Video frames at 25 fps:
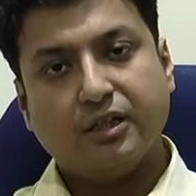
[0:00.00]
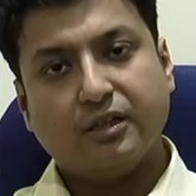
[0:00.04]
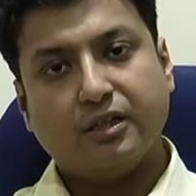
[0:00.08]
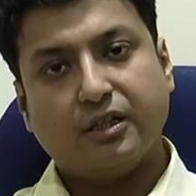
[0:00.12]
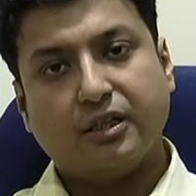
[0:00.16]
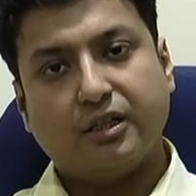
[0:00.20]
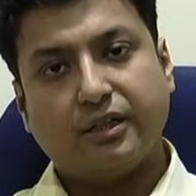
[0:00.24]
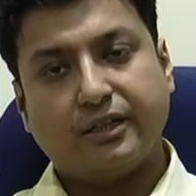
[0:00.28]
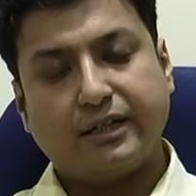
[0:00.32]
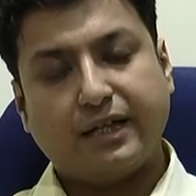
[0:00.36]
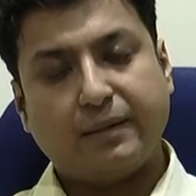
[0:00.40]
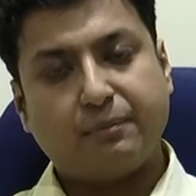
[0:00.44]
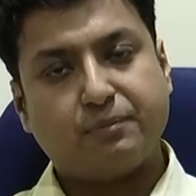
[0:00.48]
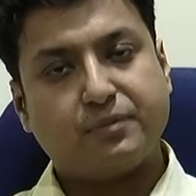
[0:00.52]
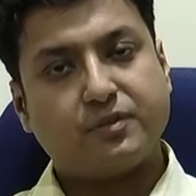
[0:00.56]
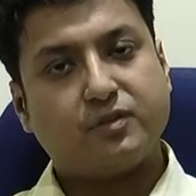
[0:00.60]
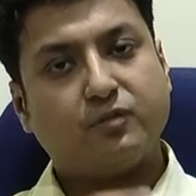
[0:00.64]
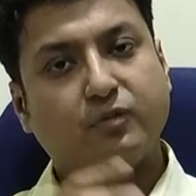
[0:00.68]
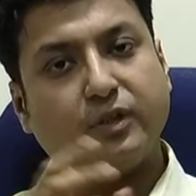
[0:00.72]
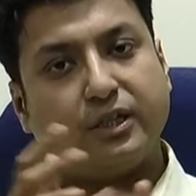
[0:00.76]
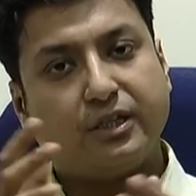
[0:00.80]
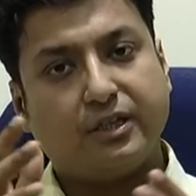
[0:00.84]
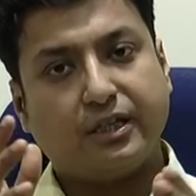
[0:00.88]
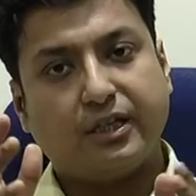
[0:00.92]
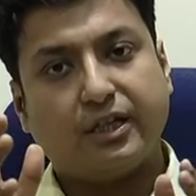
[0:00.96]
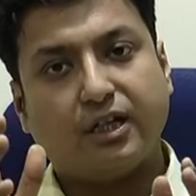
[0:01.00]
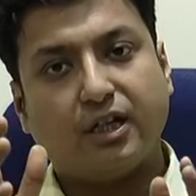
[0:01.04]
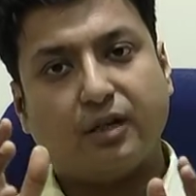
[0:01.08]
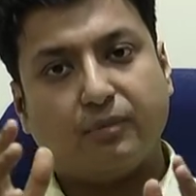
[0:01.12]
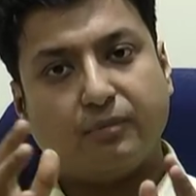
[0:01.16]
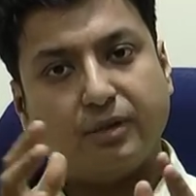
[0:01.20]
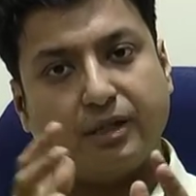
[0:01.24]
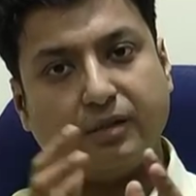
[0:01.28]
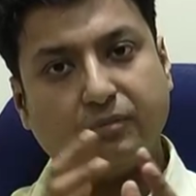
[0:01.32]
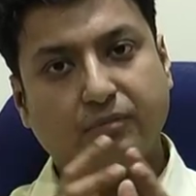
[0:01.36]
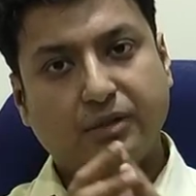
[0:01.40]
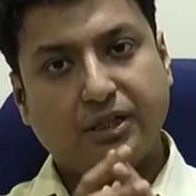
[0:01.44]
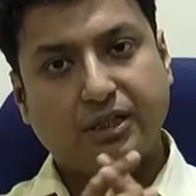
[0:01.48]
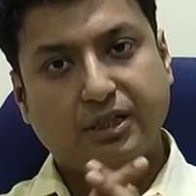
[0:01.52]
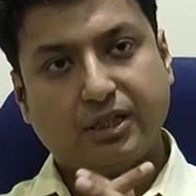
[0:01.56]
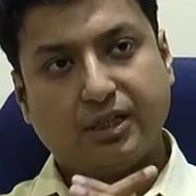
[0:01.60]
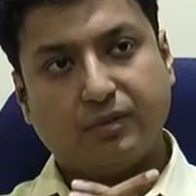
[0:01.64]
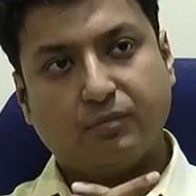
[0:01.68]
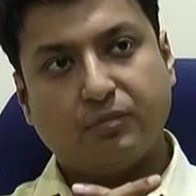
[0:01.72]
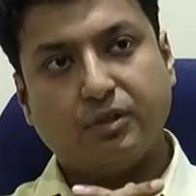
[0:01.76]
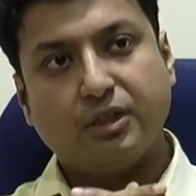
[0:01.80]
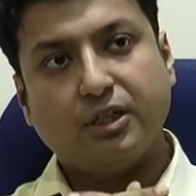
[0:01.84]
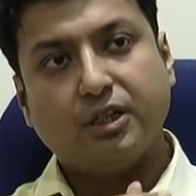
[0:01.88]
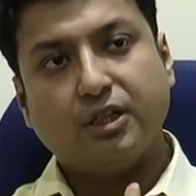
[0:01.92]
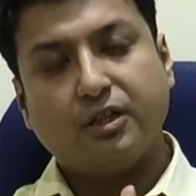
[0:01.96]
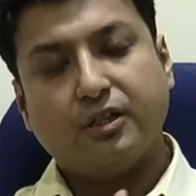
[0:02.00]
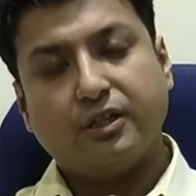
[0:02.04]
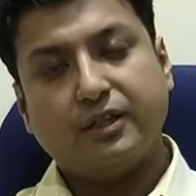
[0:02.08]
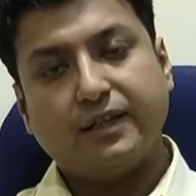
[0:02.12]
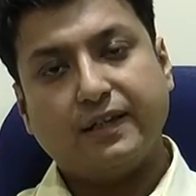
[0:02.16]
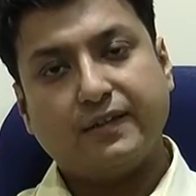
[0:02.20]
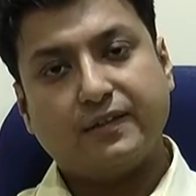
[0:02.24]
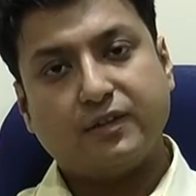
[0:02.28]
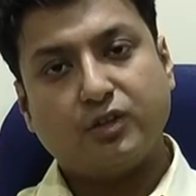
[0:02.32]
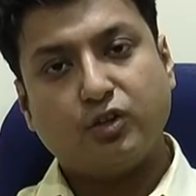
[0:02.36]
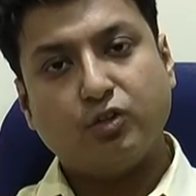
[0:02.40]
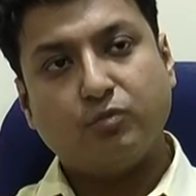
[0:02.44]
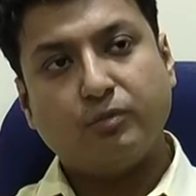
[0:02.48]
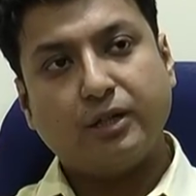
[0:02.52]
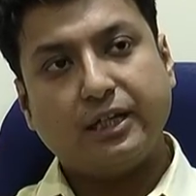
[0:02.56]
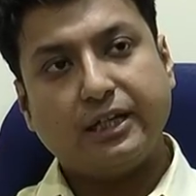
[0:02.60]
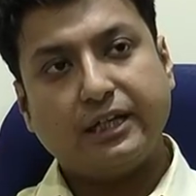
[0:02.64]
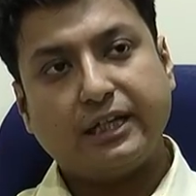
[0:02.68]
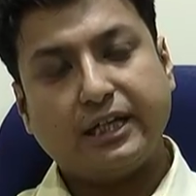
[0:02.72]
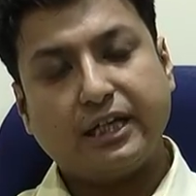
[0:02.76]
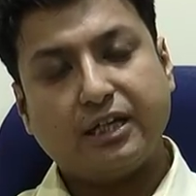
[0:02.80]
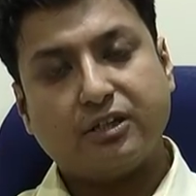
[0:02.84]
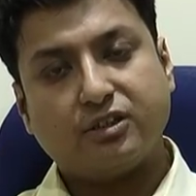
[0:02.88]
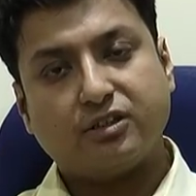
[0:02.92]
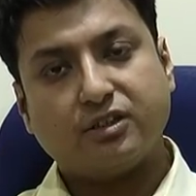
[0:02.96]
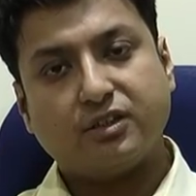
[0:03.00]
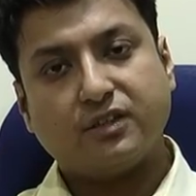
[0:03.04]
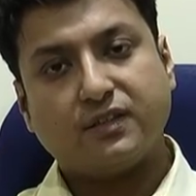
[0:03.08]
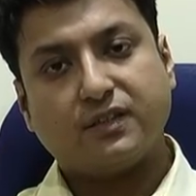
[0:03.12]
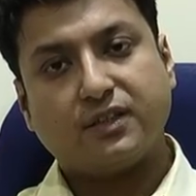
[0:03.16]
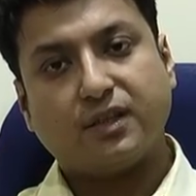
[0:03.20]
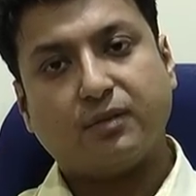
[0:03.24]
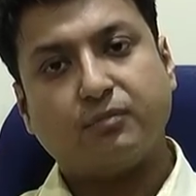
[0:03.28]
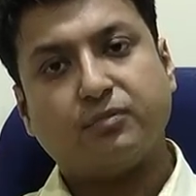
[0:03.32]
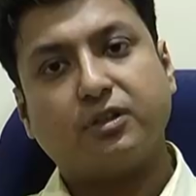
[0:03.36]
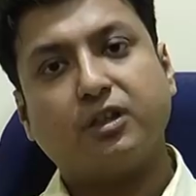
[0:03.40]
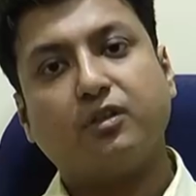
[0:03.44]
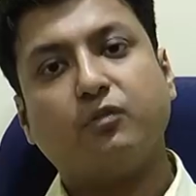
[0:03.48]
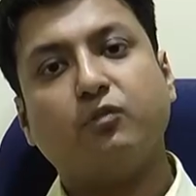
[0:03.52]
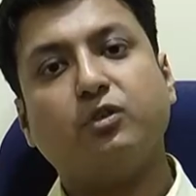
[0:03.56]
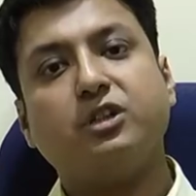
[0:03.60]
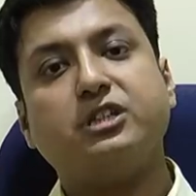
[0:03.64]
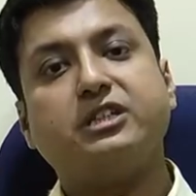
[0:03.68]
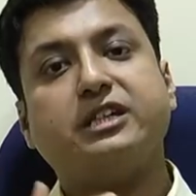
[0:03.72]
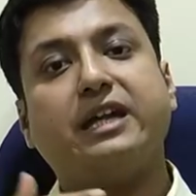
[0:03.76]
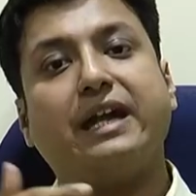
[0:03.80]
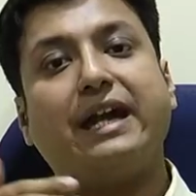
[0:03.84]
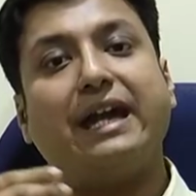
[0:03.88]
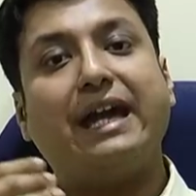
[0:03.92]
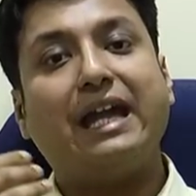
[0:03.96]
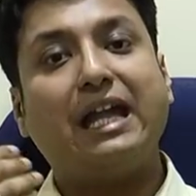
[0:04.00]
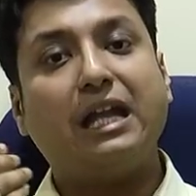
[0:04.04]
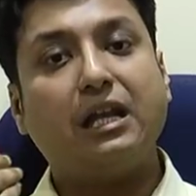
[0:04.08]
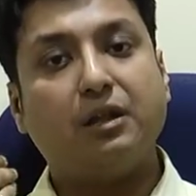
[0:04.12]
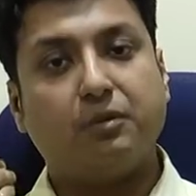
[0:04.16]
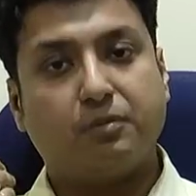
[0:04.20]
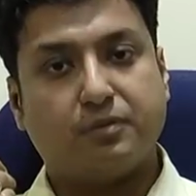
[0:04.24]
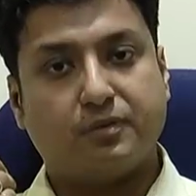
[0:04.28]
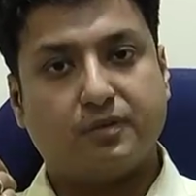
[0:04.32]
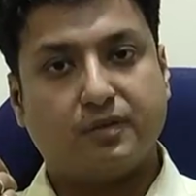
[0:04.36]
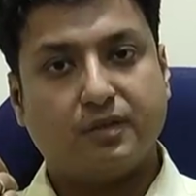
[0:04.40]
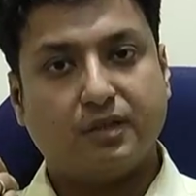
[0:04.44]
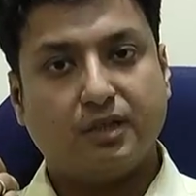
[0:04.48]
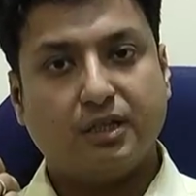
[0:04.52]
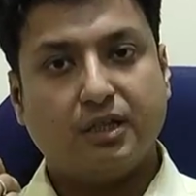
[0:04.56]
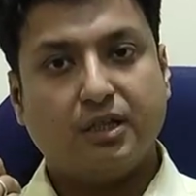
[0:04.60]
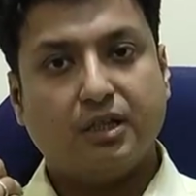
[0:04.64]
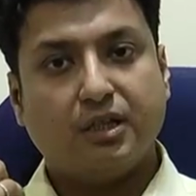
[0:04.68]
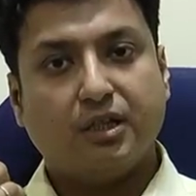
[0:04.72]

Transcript: reps when they come and meet them. Rescue medication is something which helps.